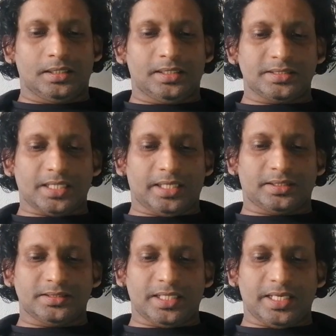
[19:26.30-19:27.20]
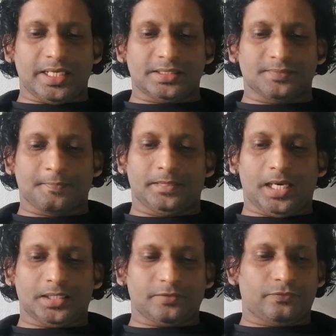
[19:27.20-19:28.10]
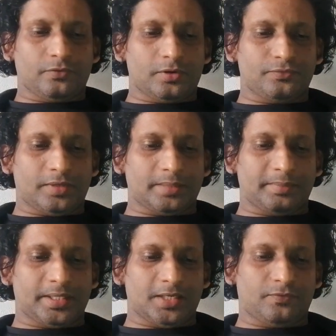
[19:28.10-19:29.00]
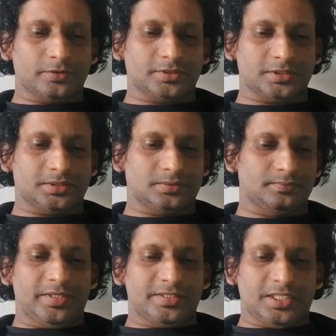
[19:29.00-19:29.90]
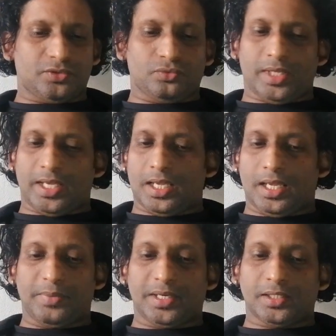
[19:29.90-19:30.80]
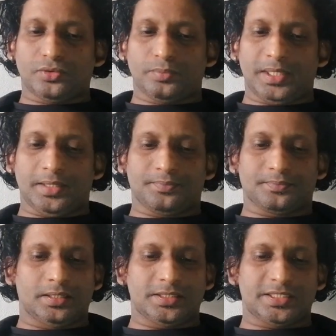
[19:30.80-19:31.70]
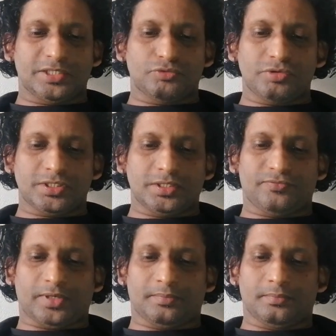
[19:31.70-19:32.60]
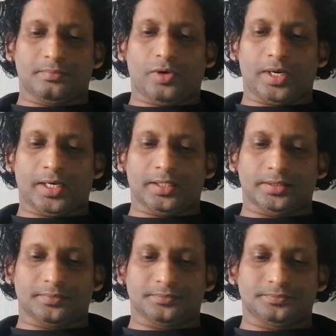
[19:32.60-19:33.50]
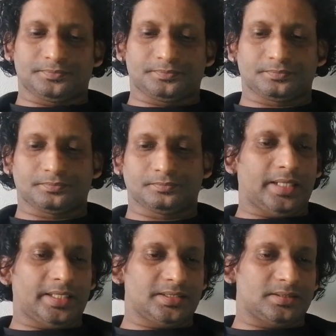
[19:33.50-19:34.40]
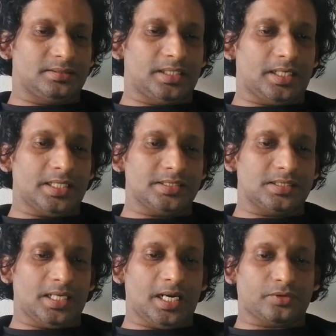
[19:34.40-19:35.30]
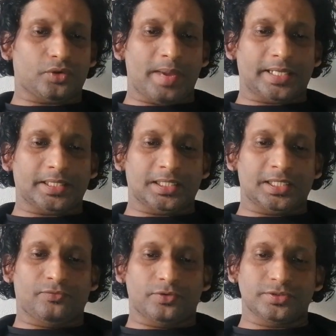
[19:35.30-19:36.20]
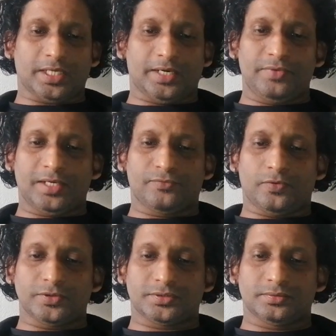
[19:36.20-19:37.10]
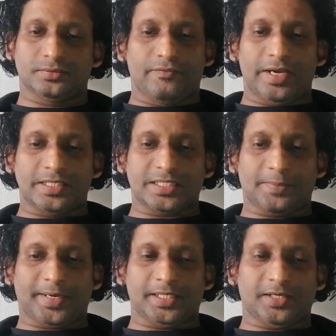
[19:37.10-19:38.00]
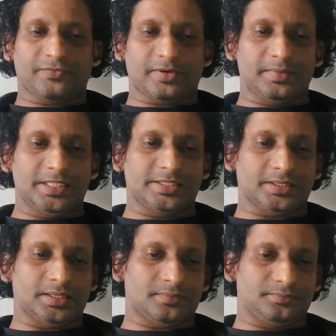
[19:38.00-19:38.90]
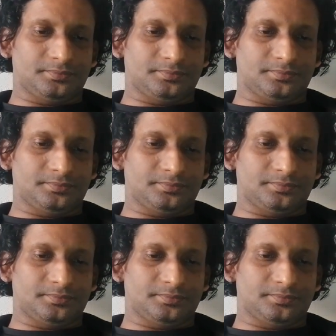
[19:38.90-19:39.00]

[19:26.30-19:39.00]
It is at this age that the four fundamental forces we see today begin to be distinguished from one another. That is, the rest, electromagnetic force and weak force, were separated from each other.